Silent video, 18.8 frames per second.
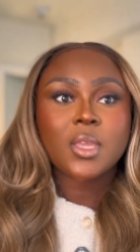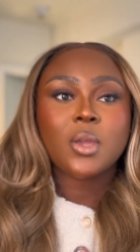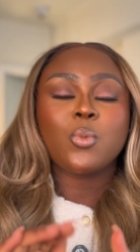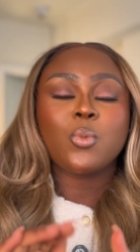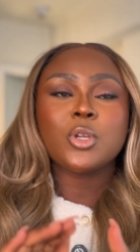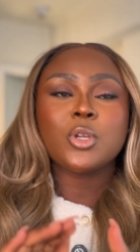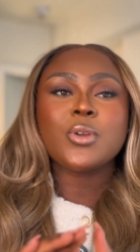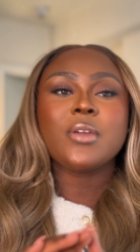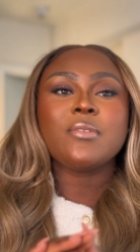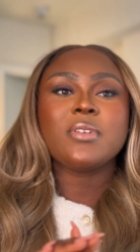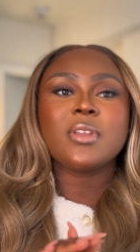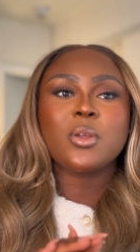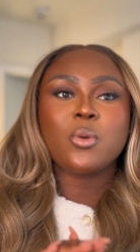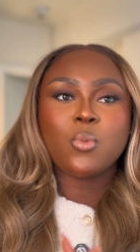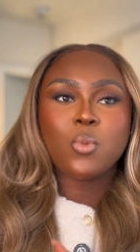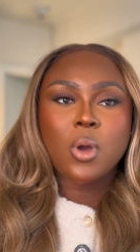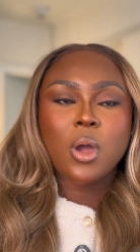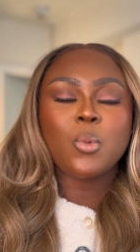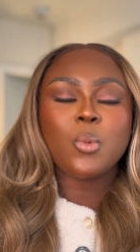What do I really
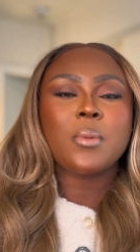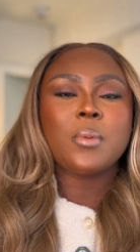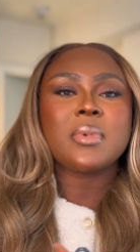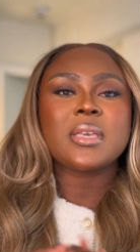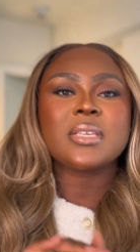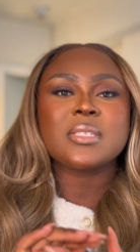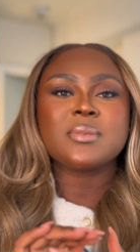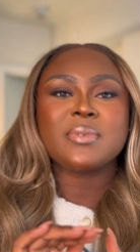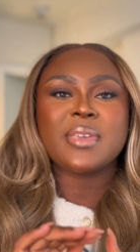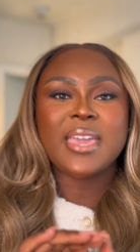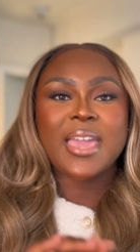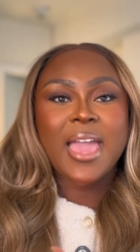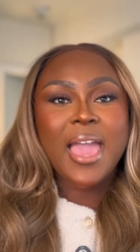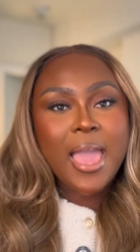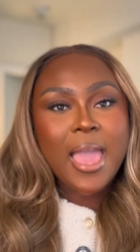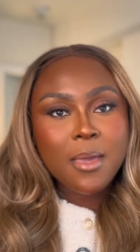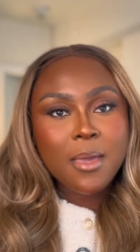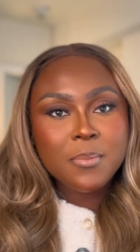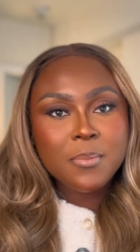want? What makes me
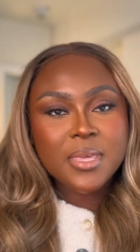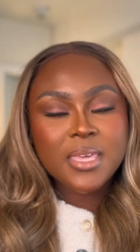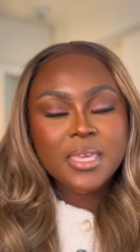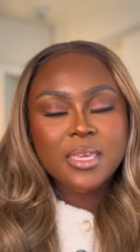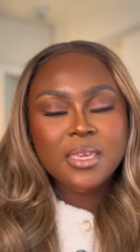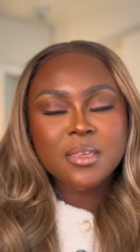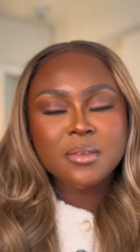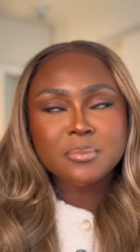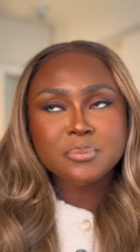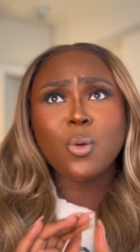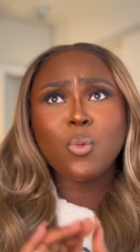happy?